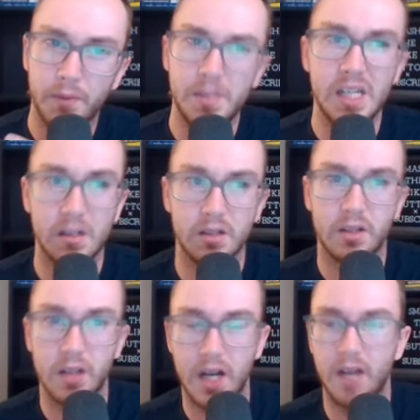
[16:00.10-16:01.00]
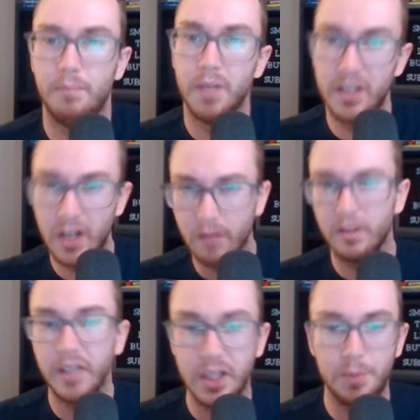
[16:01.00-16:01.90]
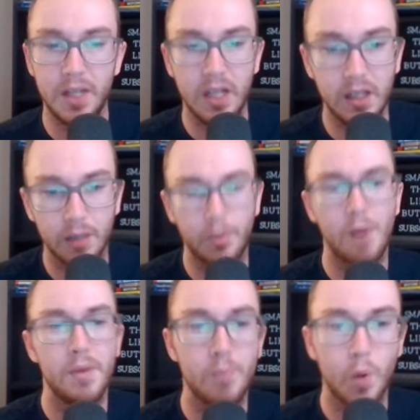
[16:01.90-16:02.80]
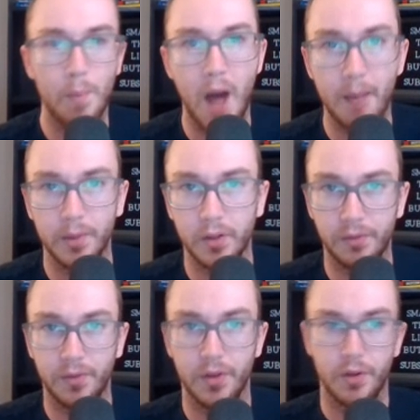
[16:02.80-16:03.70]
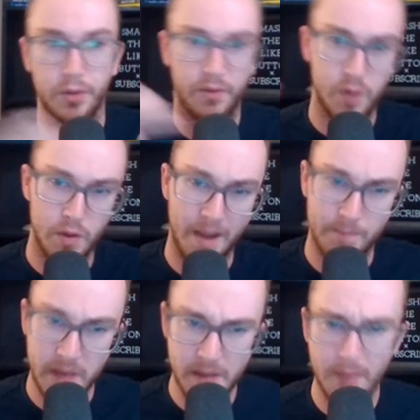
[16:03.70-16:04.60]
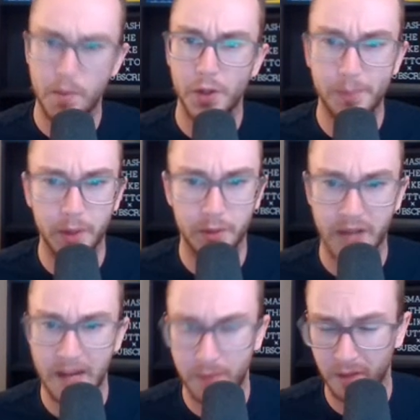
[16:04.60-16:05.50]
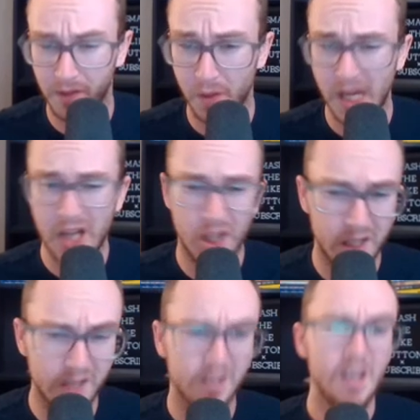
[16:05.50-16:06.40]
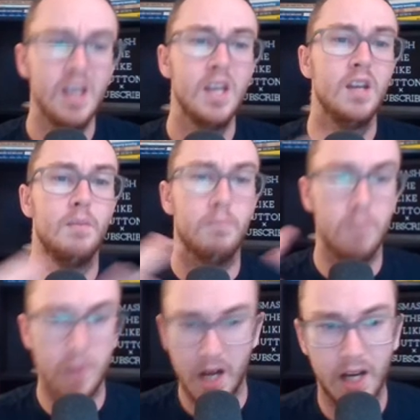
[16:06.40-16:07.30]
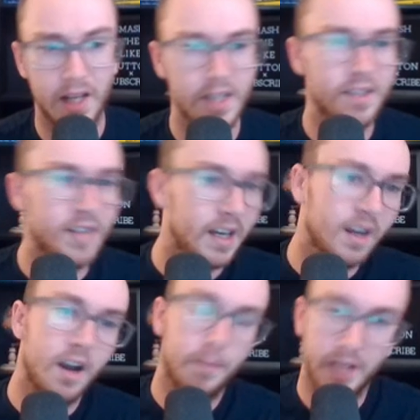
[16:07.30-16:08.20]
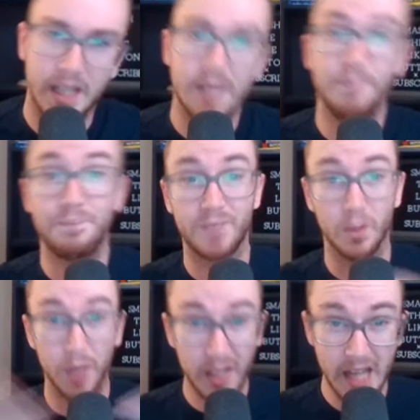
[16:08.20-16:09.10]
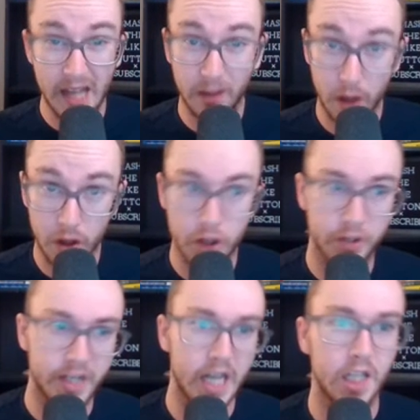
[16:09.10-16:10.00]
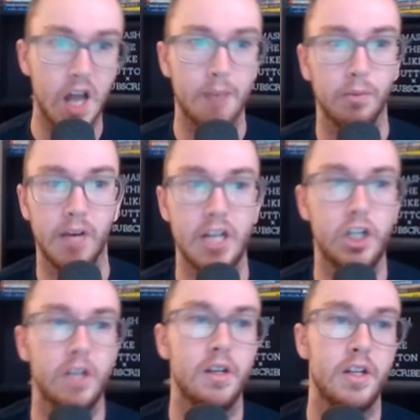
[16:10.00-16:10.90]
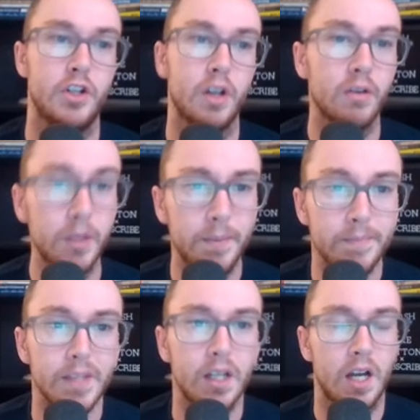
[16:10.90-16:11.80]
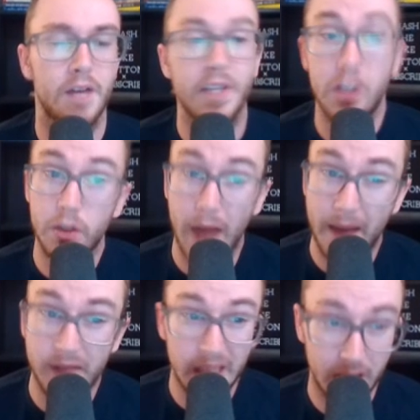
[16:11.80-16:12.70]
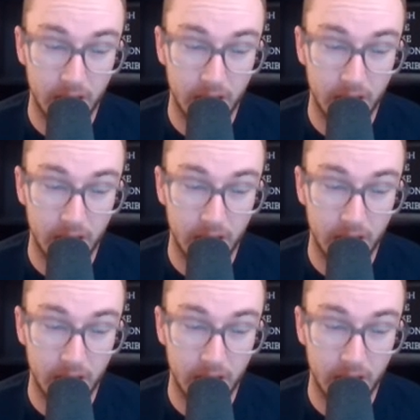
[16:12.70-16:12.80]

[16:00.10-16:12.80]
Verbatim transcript: beginners, uh, but generally speaking, they're probably more popular for those of you who have maybe have multiple types of locations, uh, setting up like really a larger scale operation in general. Uh, they do have